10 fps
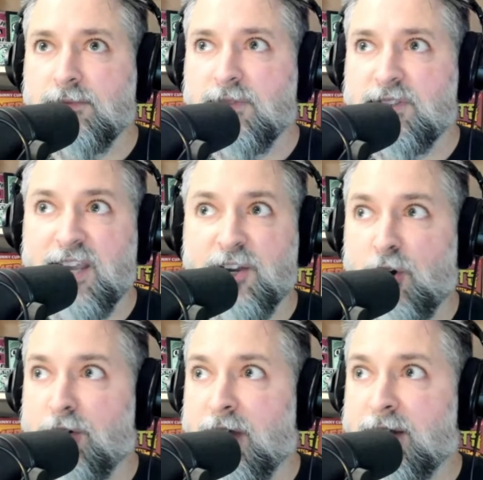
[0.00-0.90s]
taking
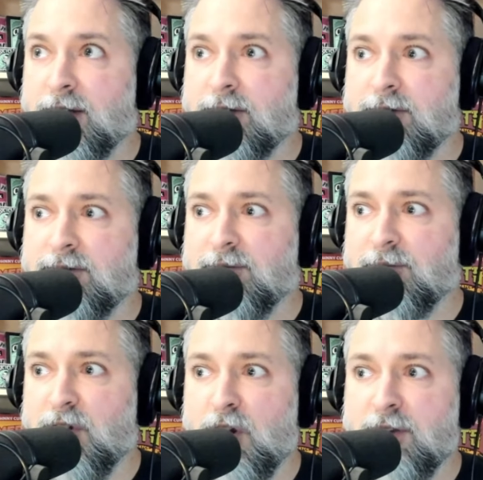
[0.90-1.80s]
all that in,
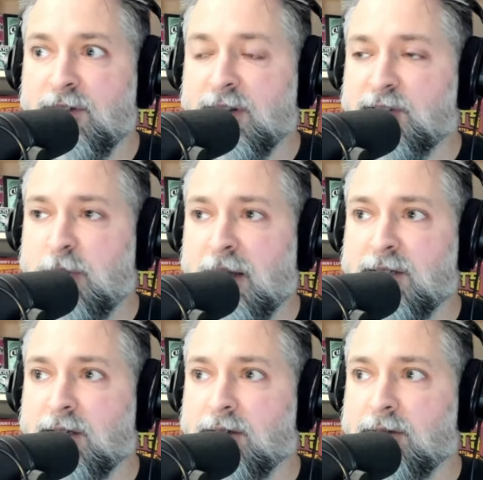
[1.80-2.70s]
not even
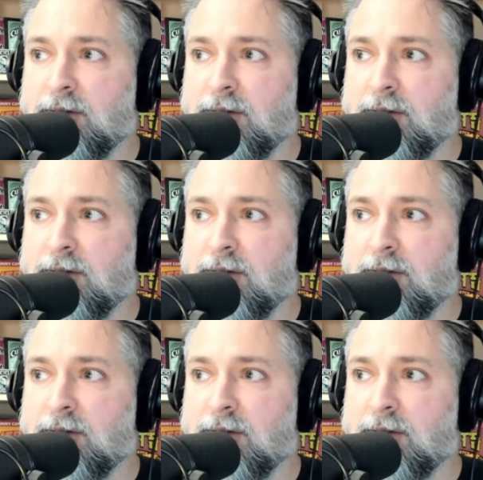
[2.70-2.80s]
expecting